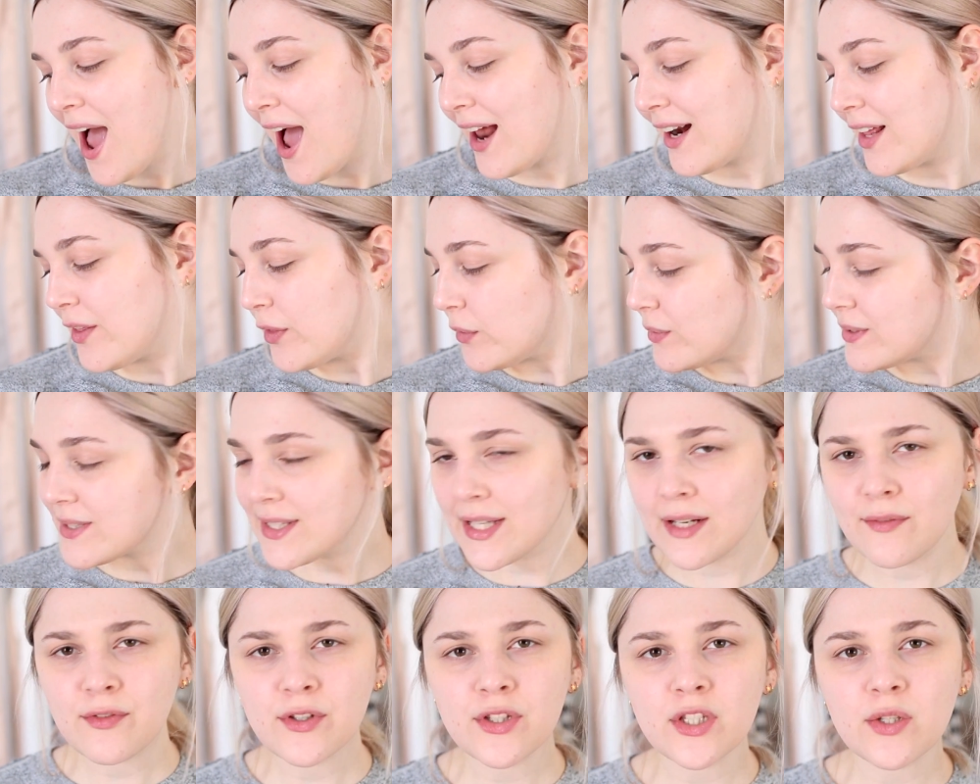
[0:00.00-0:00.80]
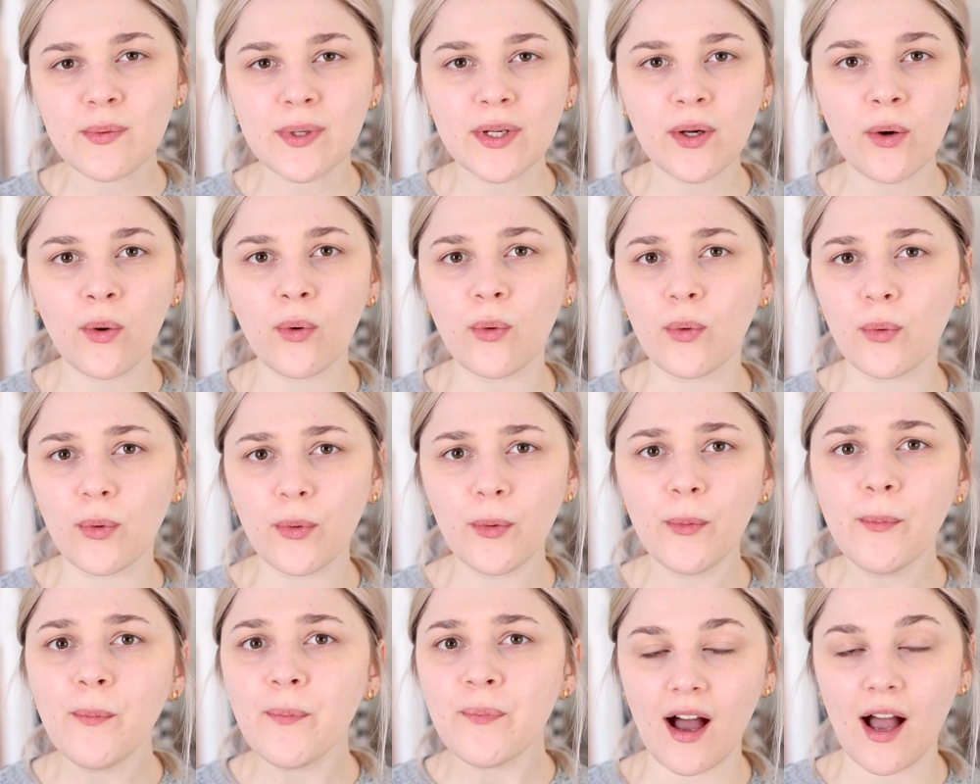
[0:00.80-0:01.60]
And I thought instead of just doing a
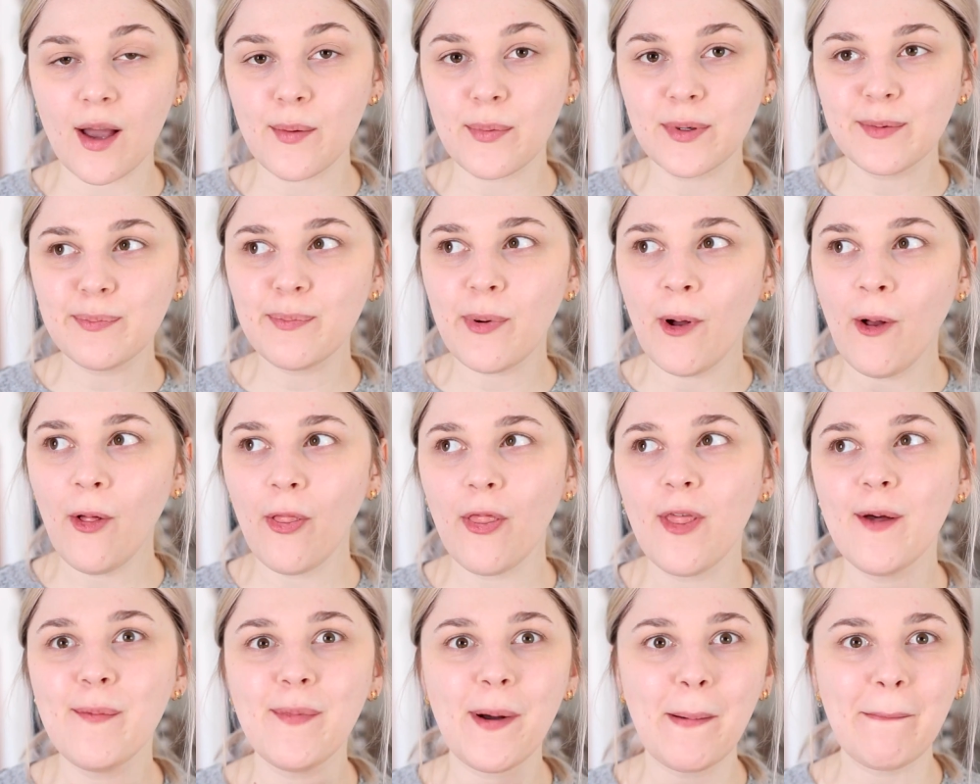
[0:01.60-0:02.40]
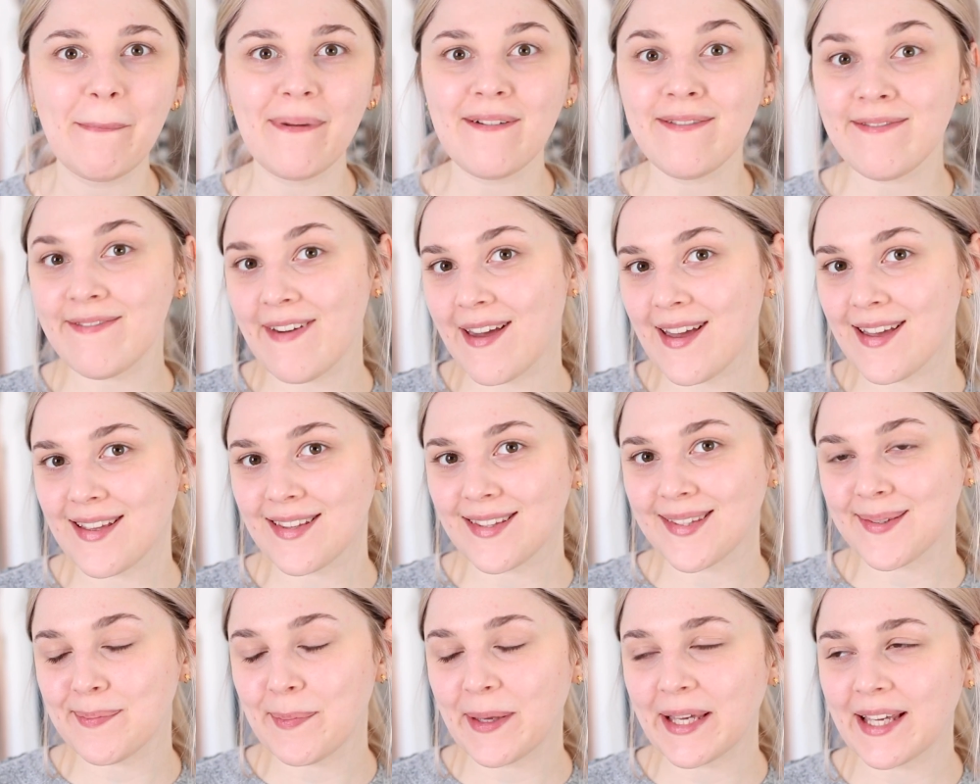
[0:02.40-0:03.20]
haul, I would put them on my
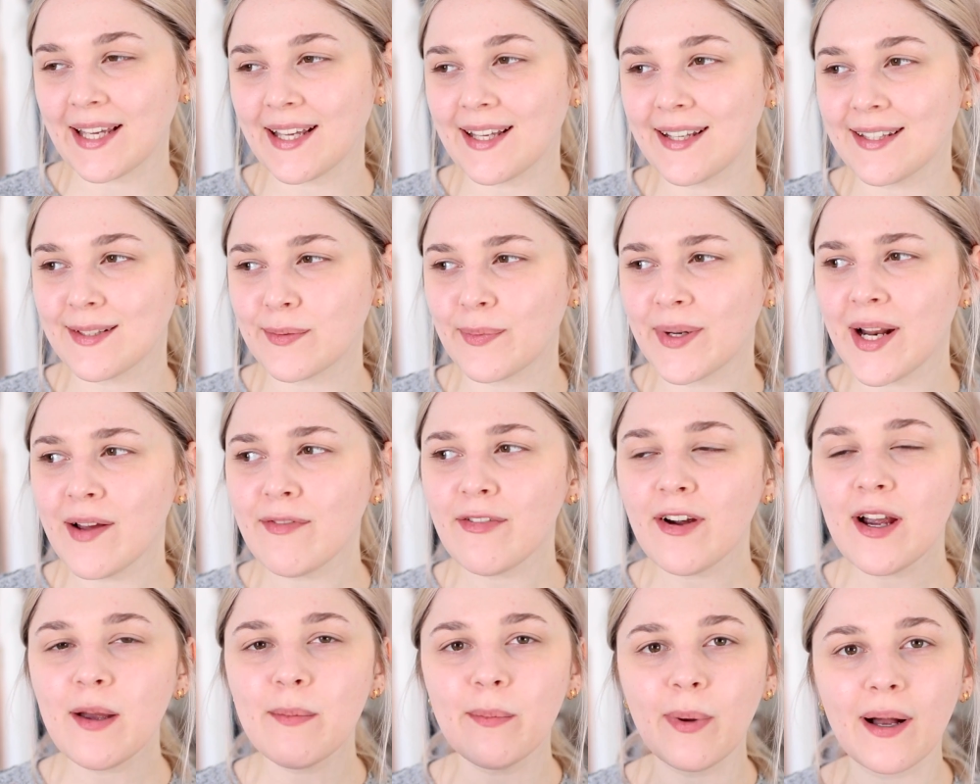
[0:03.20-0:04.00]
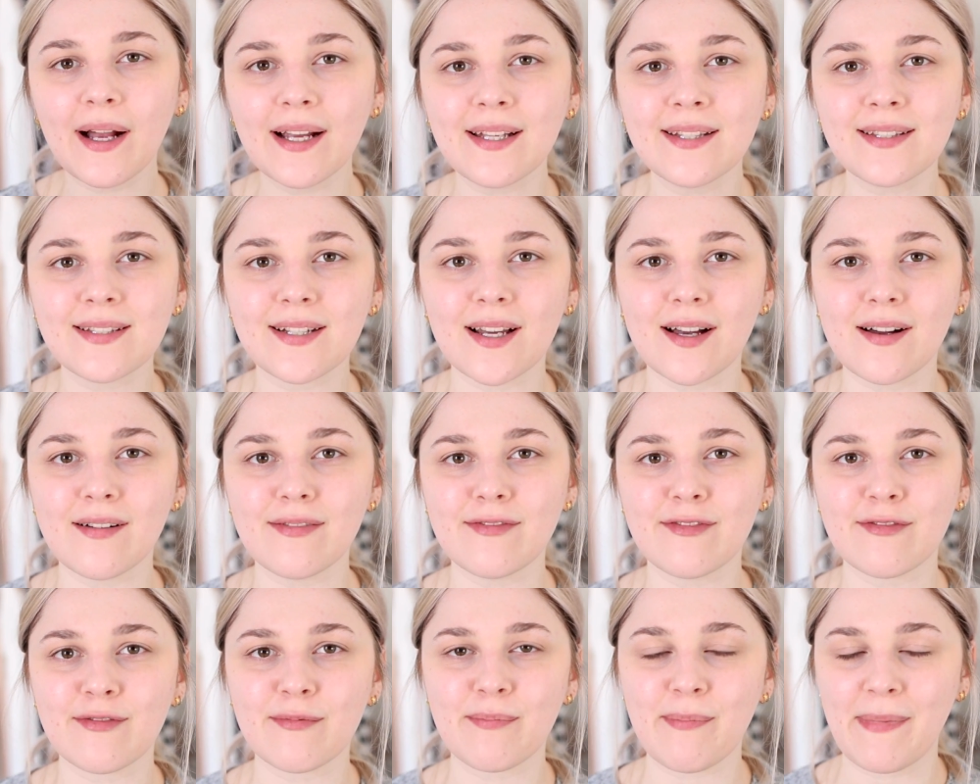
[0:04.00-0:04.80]
face, because whenever I buy
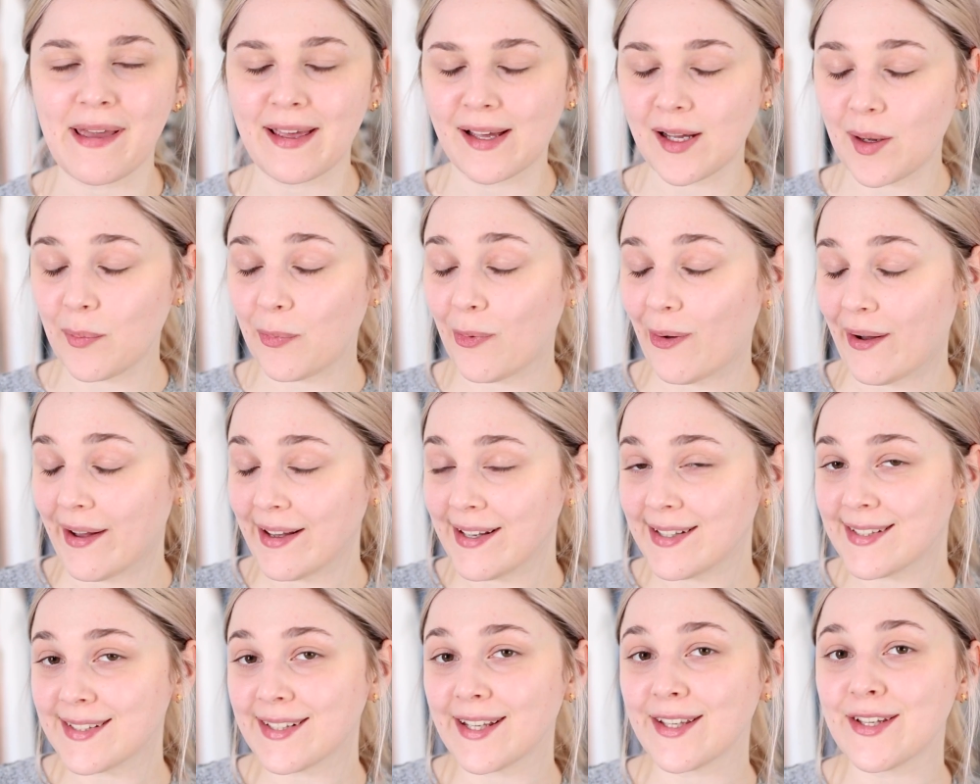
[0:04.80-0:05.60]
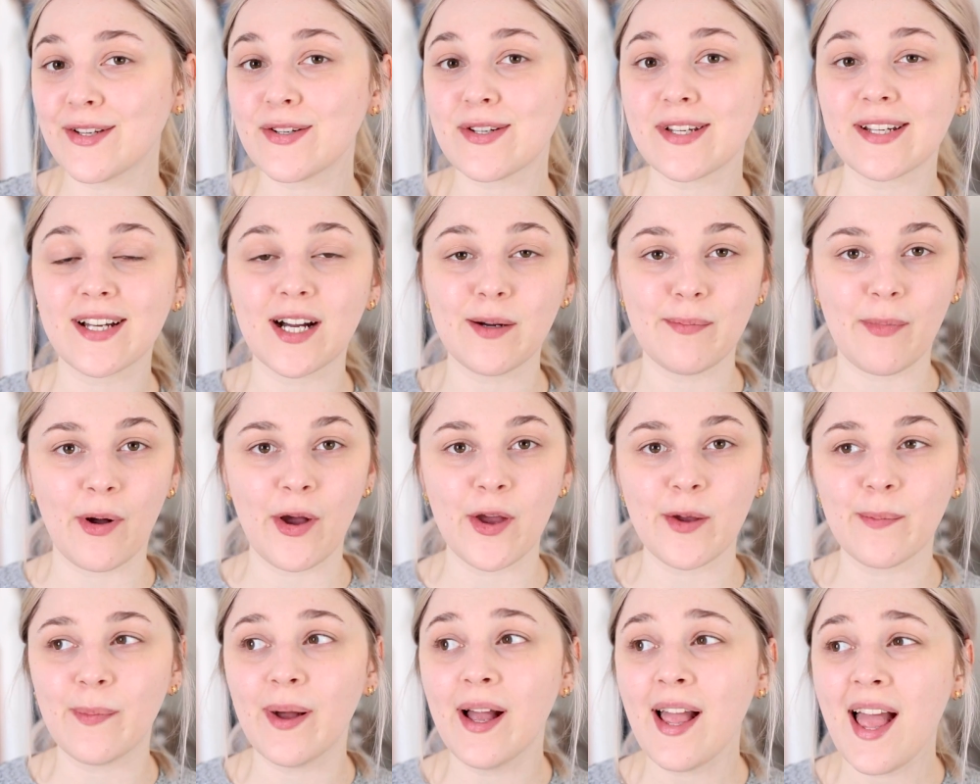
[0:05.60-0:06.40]
stuff makeup-wise, I usually come
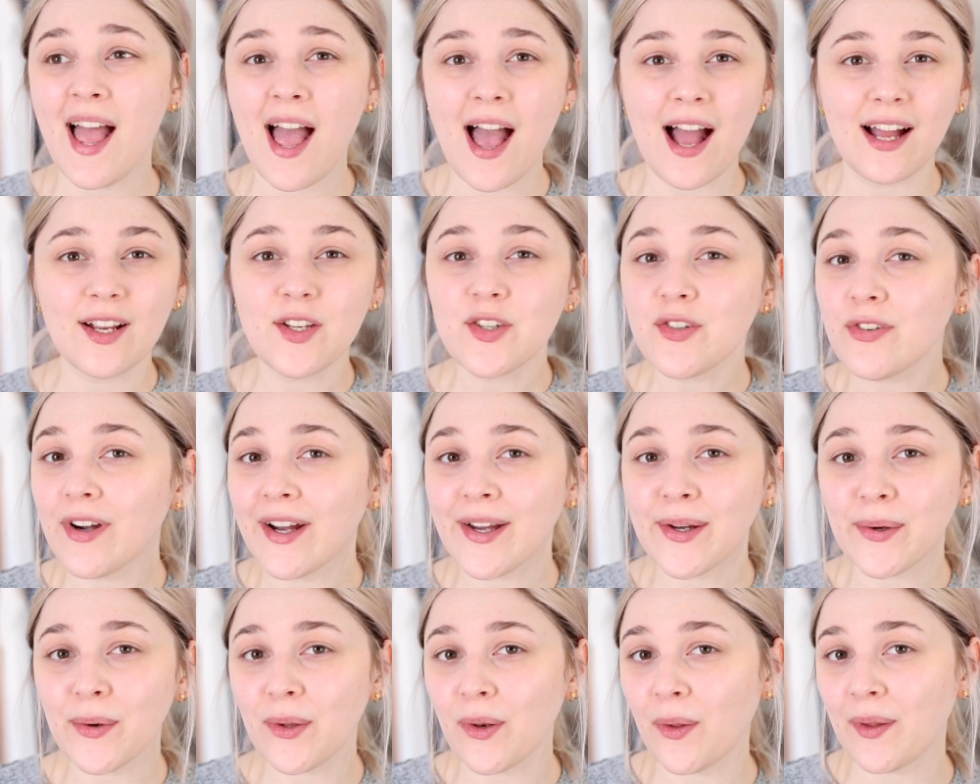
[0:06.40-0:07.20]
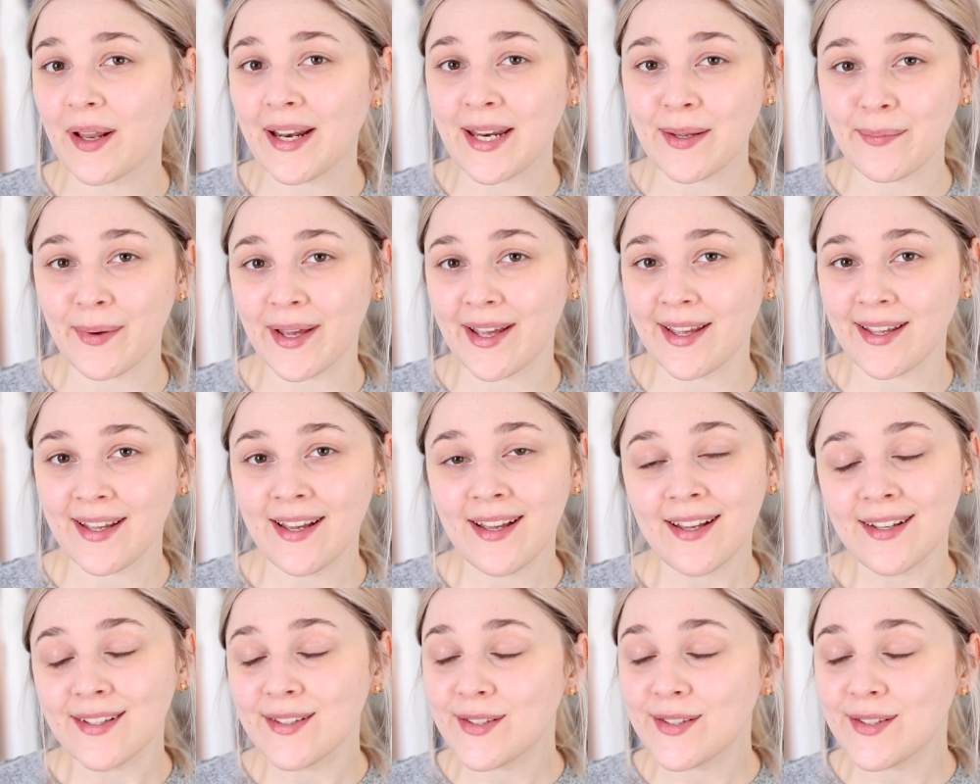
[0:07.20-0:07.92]
home and try it all on anyway.